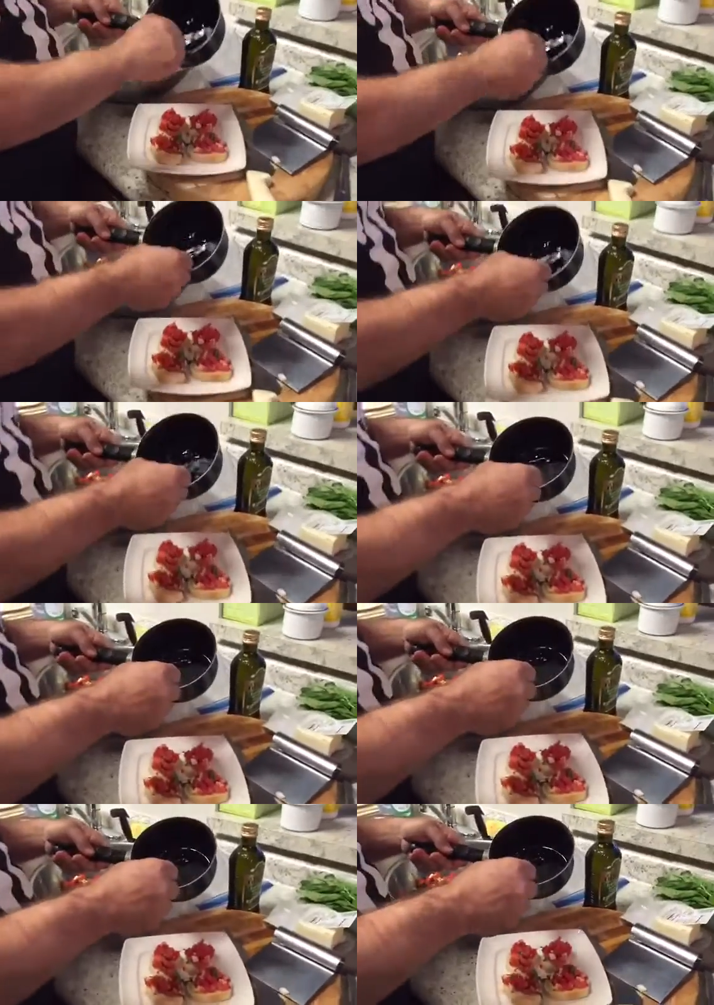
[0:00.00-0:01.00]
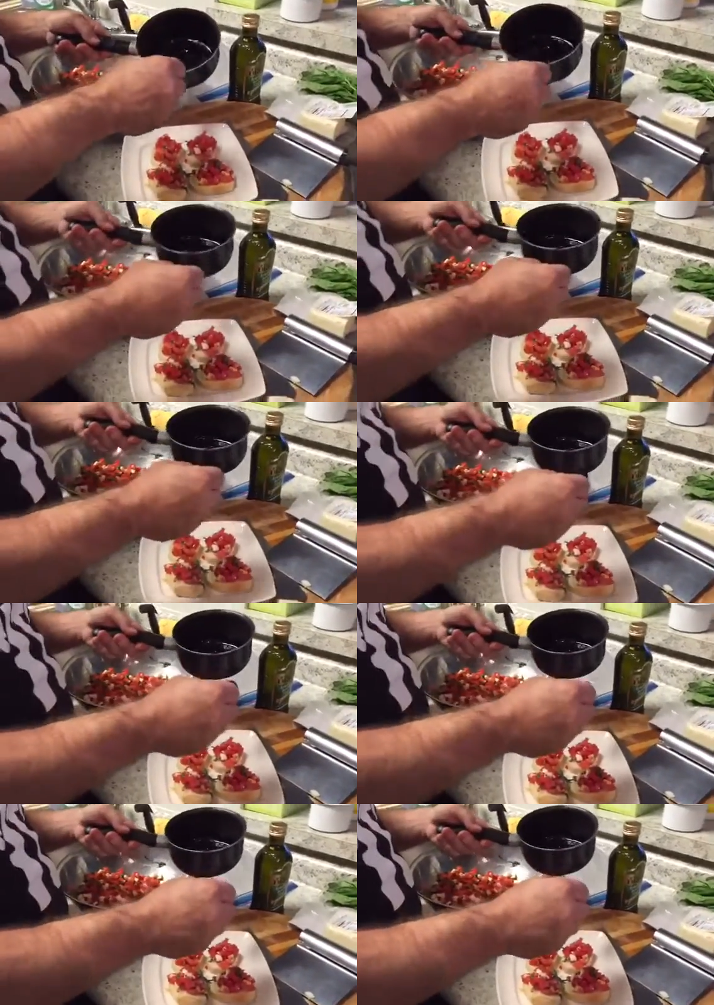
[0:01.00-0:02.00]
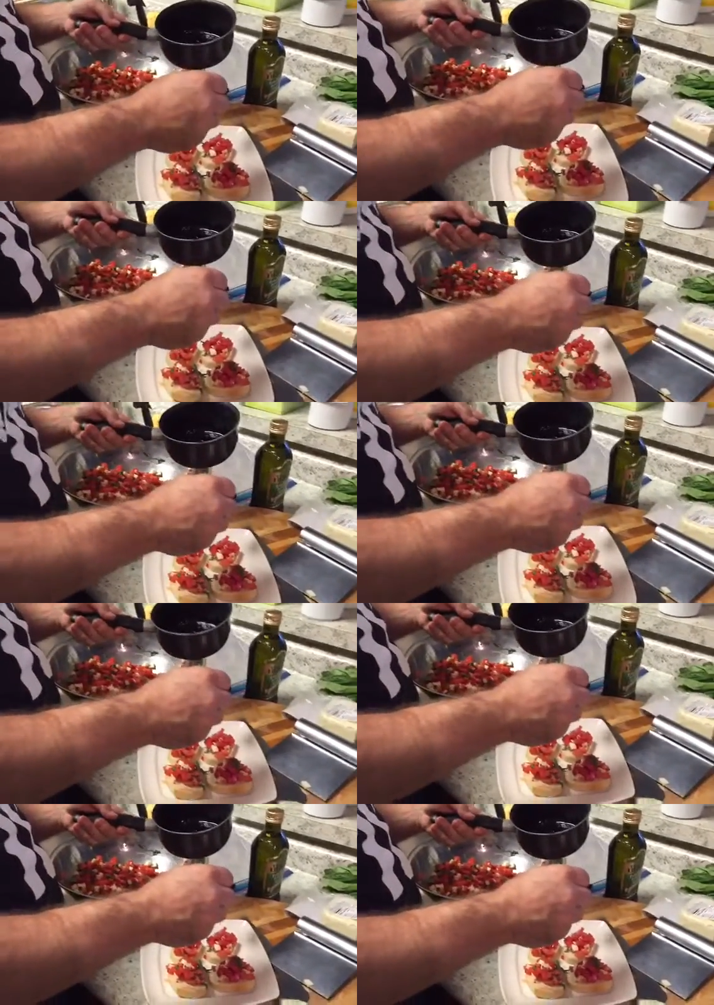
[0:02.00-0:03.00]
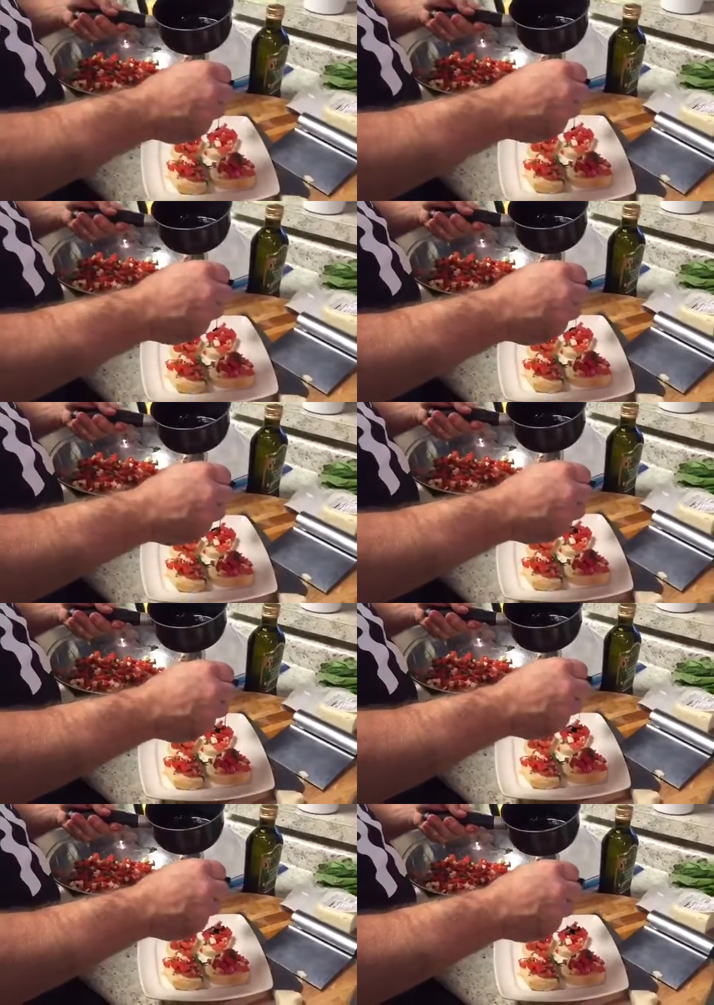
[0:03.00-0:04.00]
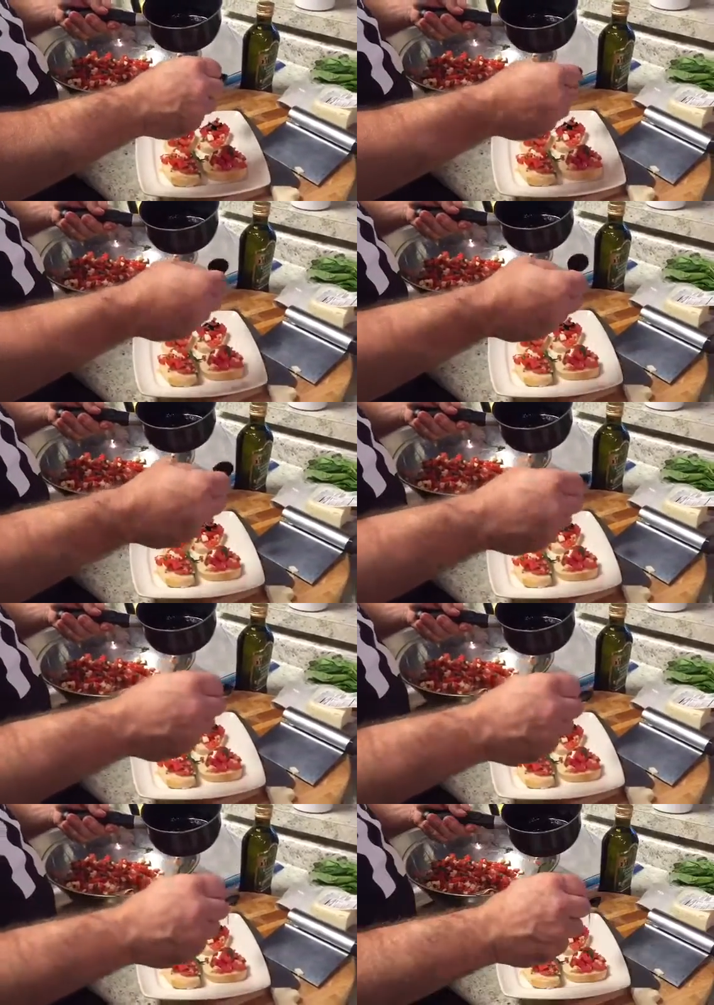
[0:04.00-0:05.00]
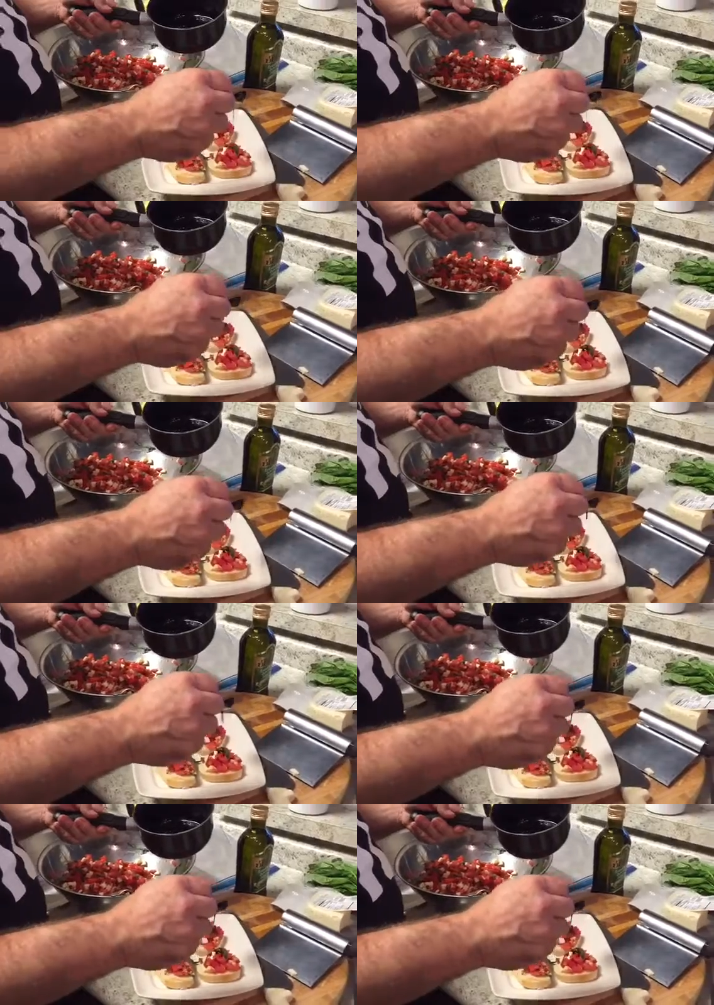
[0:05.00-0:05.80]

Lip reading: Nobody's mouth can be seen.